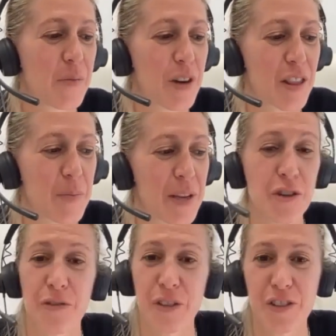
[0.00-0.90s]
one of the
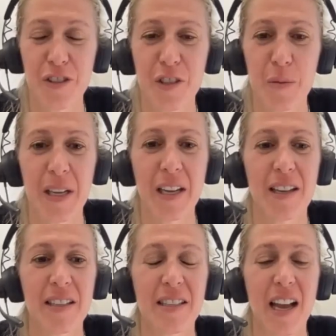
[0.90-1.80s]
pitcher filters
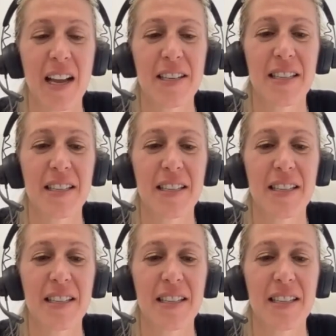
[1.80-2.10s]
because I